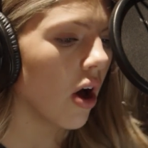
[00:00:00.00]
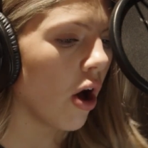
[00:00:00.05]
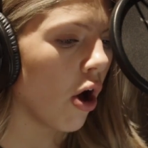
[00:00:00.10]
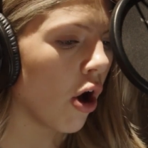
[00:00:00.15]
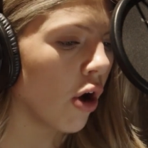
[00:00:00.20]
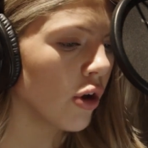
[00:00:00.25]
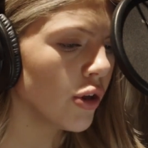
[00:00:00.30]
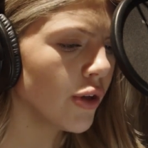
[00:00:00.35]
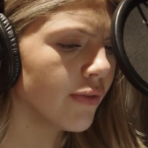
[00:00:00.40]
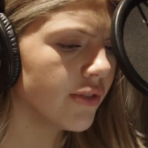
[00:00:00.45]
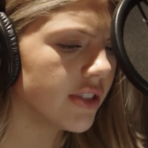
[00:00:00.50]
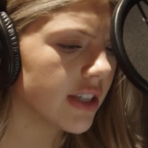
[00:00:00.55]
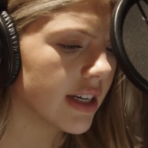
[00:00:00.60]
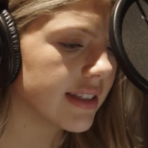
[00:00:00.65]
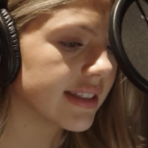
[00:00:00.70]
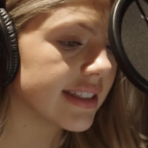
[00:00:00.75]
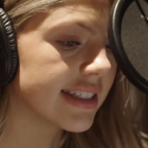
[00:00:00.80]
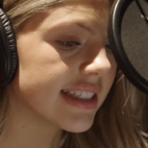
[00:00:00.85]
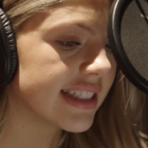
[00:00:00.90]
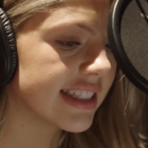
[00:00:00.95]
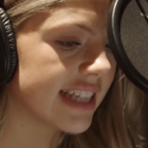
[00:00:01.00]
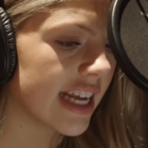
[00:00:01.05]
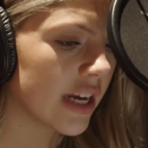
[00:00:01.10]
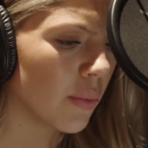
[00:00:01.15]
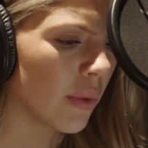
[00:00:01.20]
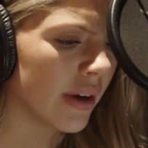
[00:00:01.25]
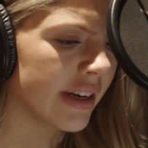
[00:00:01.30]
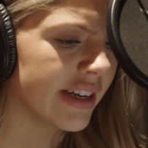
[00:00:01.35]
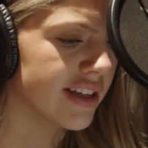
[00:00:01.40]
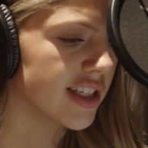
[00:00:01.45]
All you've done since day
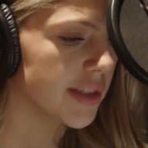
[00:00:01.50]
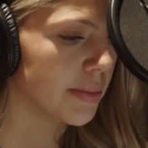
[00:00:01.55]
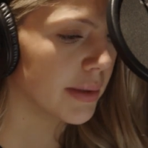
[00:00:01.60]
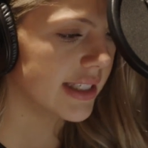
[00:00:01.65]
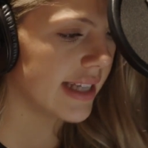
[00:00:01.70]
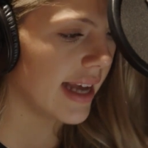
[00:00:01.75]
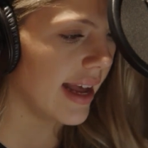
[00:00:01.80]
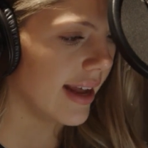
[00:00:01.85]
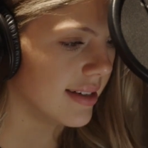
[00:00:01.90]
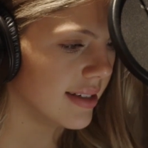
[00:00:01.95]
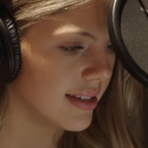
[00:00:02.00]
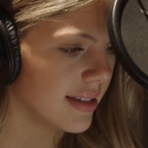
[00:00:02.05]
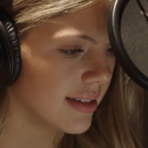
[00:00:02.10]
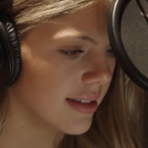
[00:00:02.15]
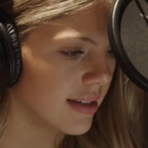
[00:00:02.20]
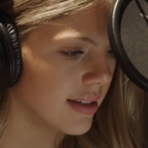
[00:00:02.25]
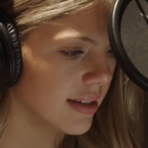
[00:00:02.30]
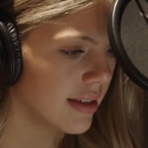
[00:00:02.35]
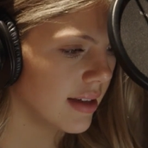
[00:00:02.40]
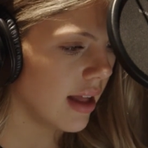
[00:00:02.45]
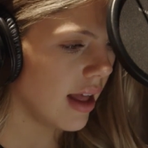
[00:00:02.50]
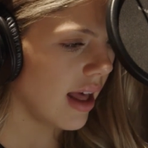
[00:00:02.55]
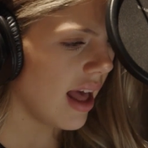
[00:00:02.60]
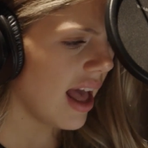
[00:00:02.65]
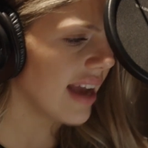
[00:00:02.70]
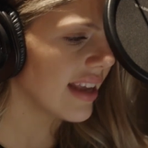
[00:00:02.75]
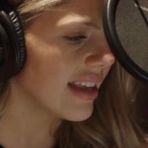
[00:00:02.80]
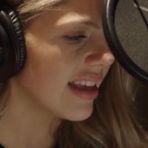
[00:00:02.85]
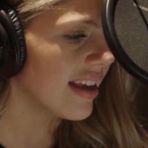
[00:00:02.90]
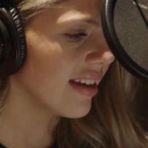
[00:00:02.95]
one is pretend.
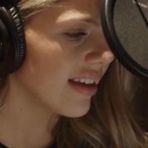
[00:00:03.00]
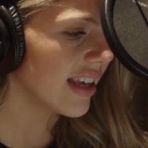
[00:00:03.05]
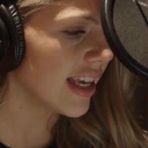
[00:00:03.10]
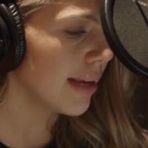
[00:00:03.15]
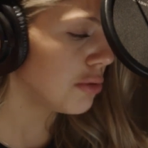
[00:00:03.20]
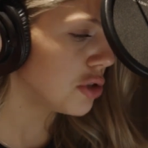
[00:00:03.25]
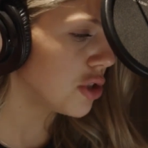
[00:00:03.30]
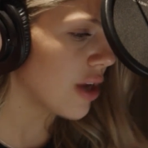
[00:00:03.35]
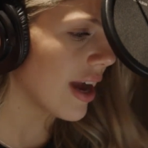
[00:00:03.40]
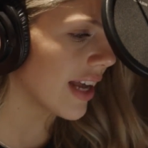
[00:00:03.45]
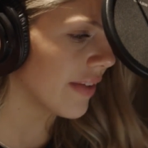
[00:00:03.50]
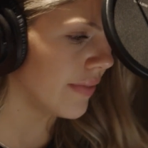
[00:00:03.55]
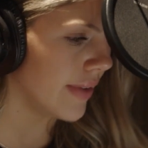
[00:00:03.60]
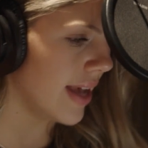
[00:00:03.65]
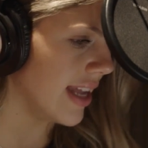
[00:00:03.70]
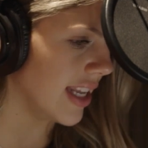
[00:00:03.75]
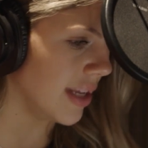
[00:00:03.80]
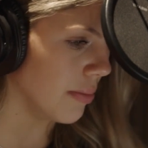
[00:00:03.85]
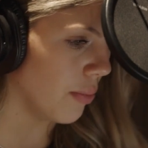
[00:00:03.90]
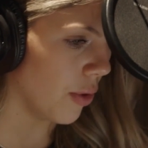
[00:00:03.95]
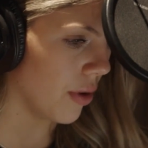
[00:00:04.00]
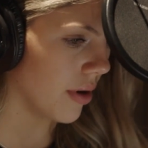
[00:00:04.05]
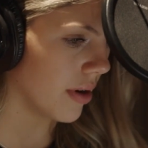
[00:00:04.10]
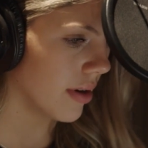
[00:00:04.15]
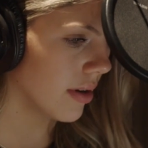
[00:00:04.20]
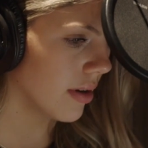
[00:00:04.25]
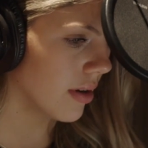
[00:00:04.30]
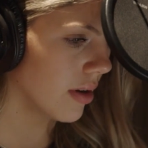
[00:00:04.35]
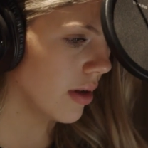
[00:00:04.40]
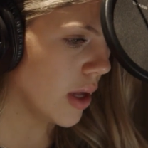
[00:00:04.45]
I can't keep track of it anymore.
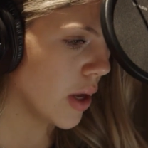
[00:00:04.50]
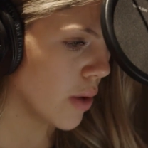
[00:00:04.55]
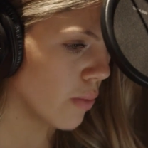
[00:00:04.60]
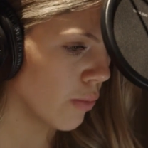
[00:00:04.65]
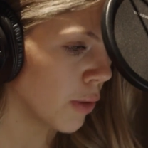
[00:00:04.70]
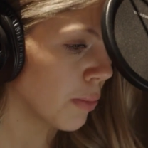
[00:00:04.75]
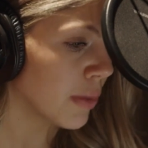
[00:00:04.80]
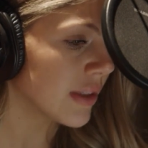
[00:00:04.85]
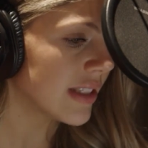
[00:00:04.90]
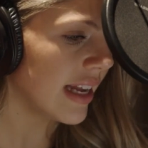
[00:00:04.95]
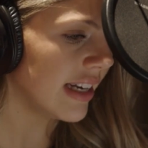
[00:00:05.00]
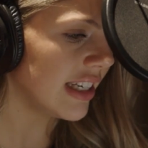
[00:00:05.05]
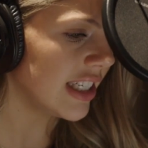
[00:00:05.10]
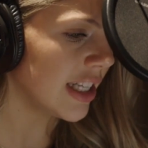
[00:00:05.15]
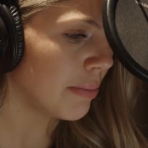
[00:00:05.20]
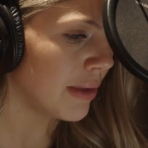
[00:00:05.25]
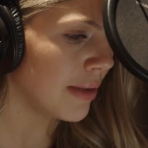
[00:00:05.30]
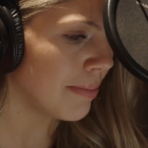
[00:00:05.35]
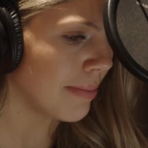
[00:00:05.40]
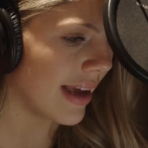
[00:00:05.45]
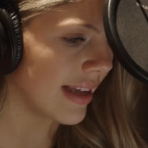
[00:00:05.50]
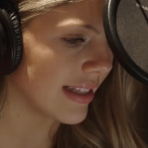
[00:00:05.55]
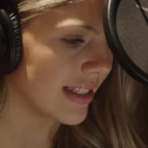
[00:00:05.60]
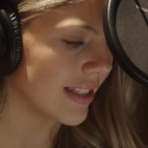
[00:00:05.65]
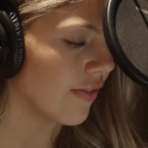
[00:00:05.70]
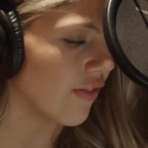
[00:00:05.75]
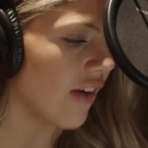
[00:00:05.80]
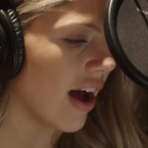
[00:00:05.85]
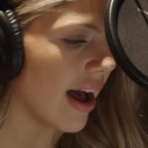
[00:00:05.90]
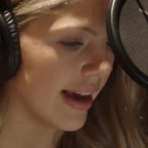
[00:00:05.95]
We're pretending to be
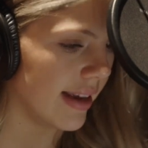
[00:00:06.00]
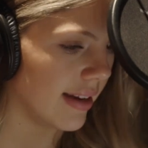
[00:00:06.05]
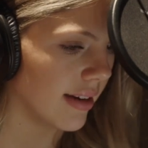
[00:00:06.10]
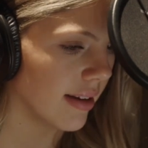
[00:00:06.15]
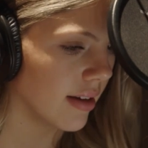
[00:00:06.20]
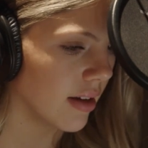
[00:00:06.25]
mates, fine.